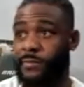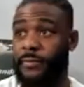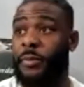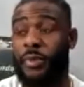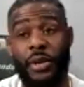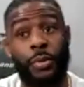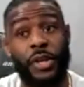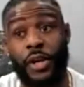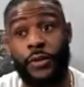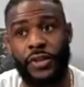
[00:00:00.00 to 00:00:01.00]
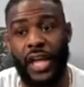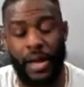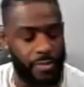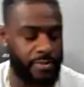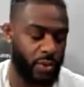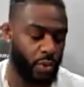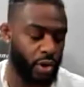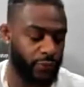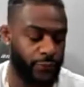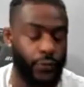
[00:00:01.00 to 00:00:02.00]
but it would be good for the MMA world
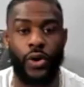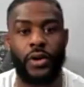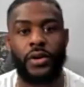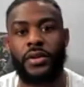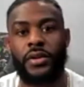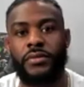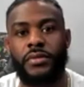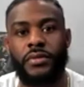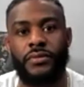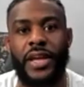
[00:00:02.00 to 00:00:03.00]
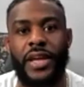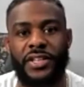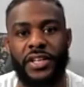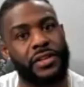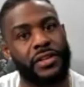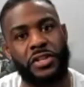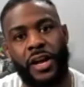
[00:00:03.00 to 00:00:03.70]
for Nate to get the dub.